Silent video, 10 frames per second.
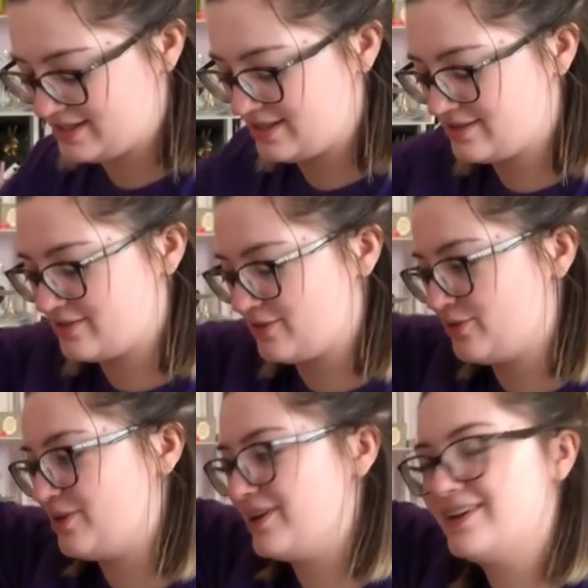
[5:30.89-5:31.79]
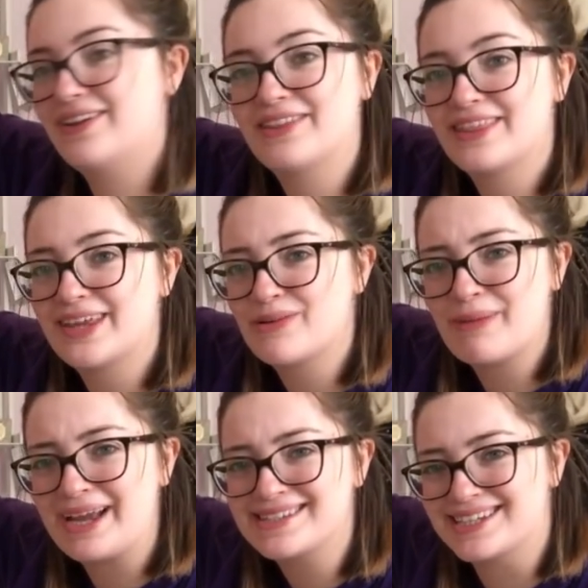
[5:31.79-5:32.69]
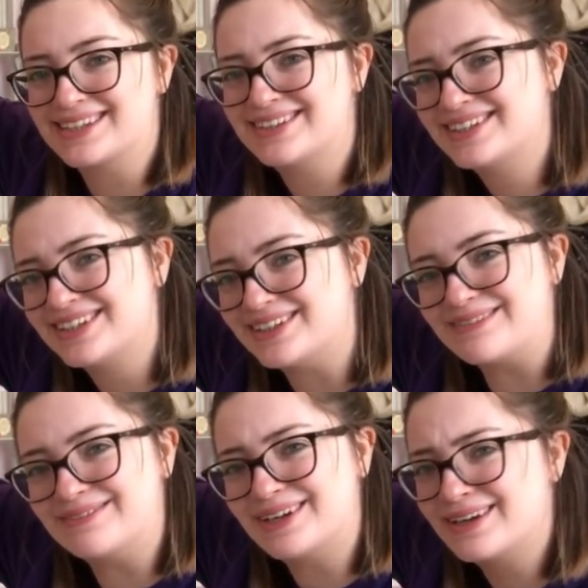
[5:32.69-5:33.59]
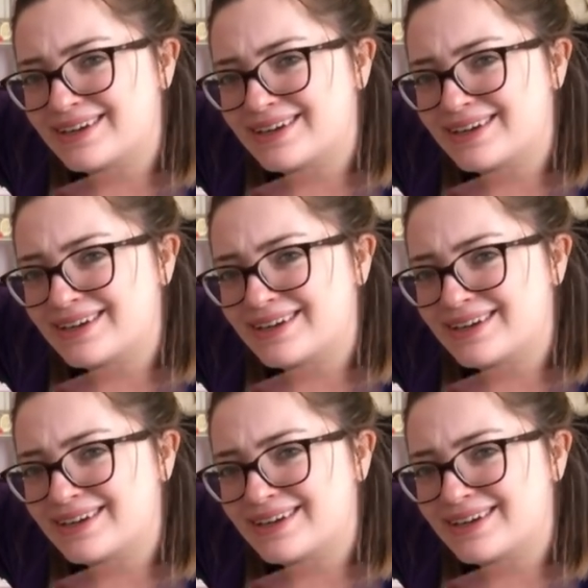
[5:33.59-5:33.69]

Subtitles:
They're amazing, look at them.